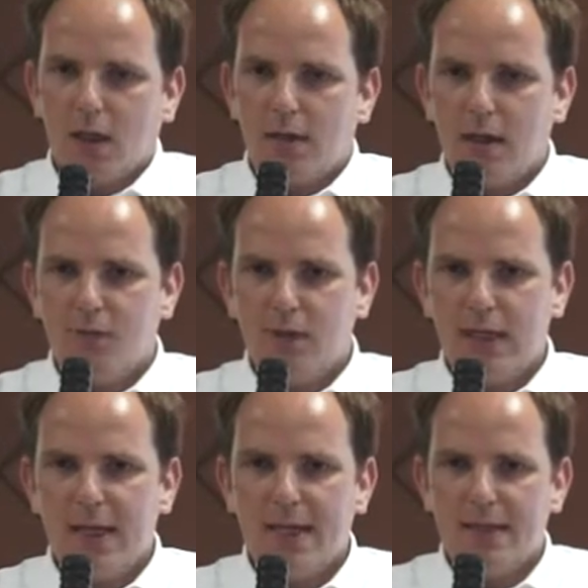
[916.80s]
they
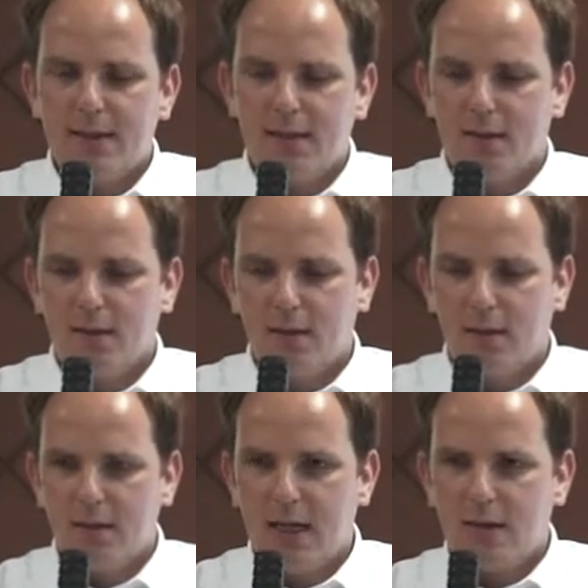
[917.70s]
realized
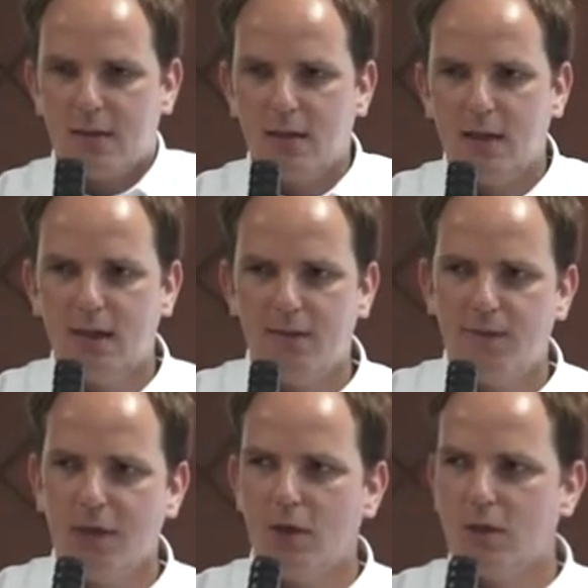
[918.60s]
that if
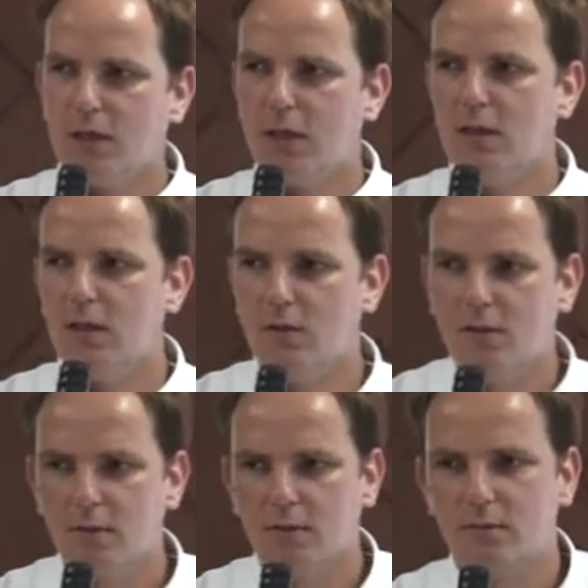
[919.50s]
we continue
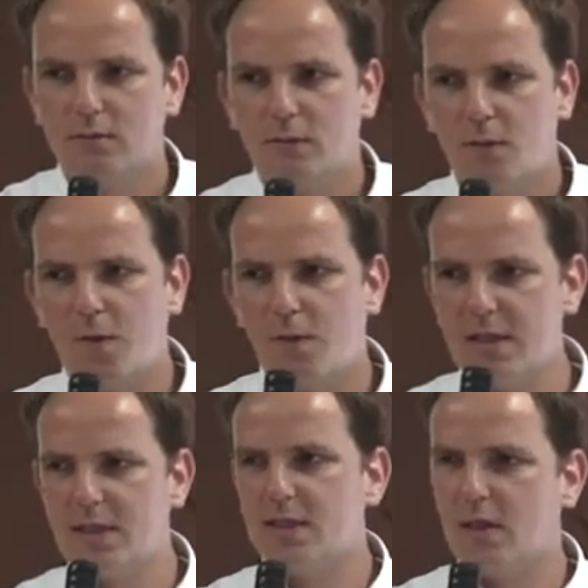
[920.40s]
with
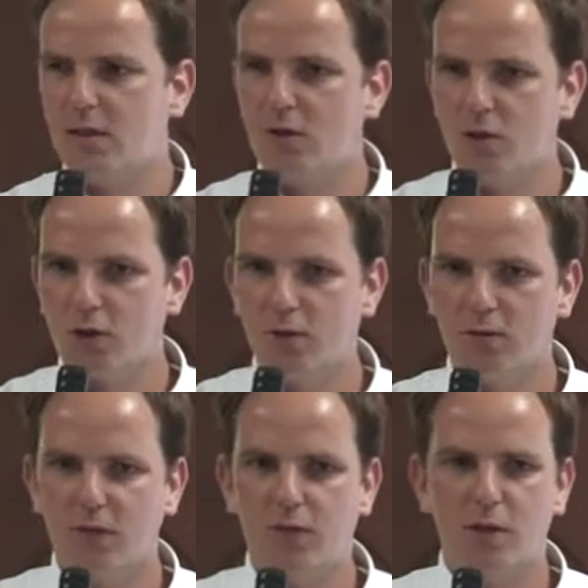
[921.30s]
business as usual,
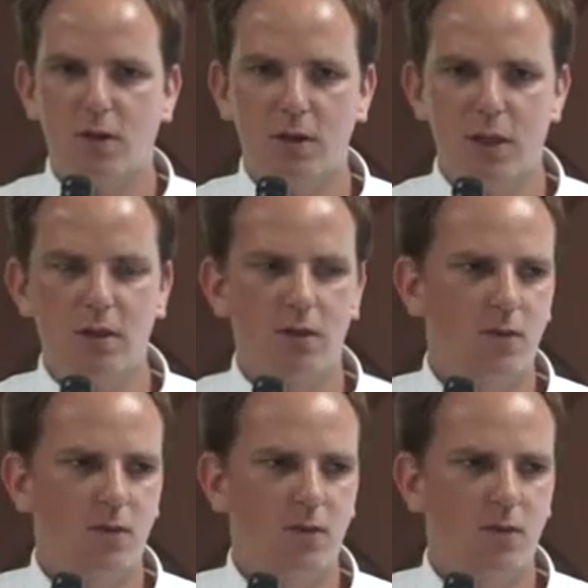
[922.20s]
if we continue